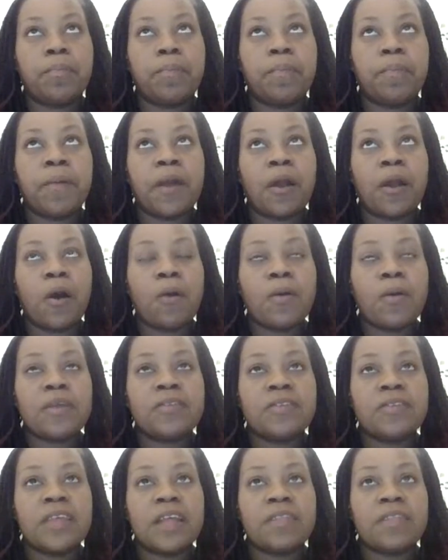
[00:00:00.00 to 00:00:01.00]
But I
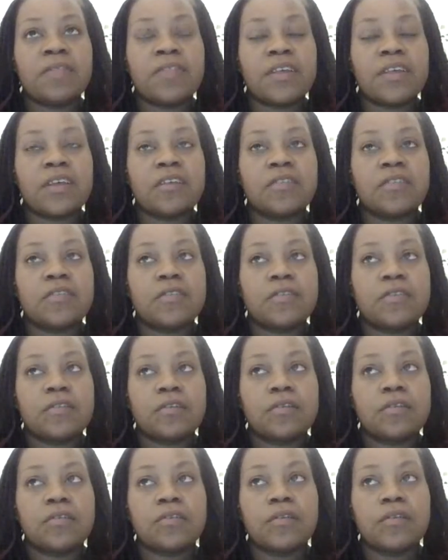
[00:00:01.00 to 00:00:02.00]
always get this,
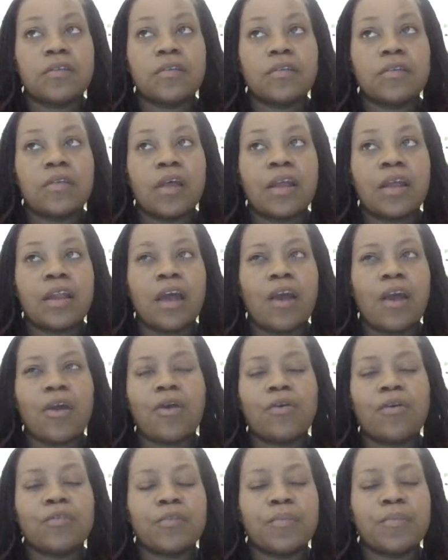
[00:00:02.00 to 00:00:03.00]
and I
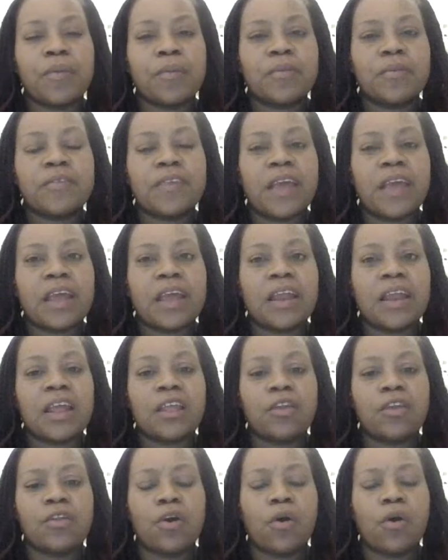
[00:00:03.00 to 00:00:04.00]
heard some people saying it,
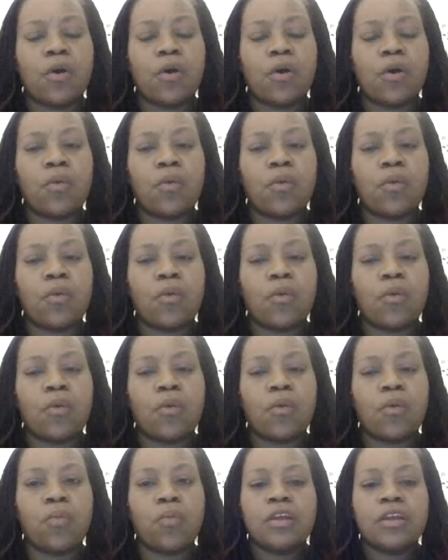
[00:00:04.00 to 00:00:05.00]
you know,
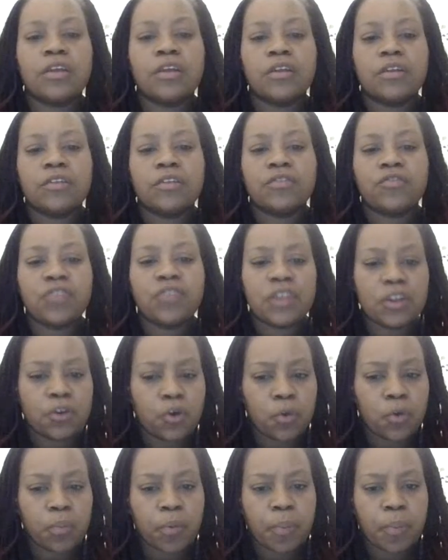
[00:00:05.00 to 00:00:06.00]
when
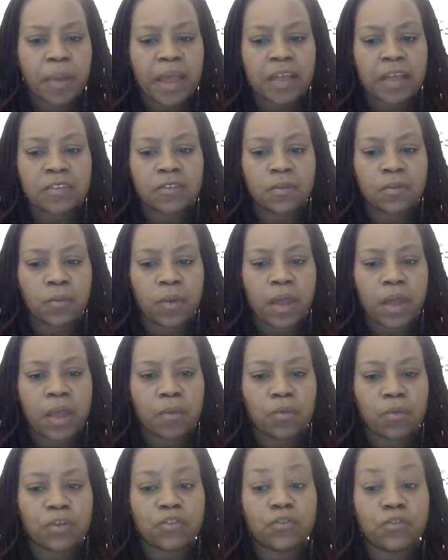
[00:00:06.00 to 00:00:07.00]
Jeannie Cooper passed
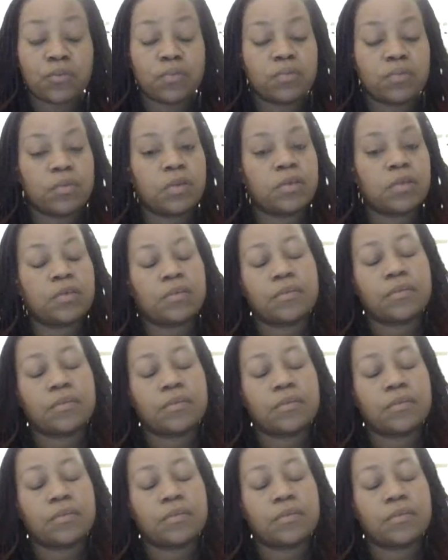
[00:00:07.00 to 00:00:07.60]
away, which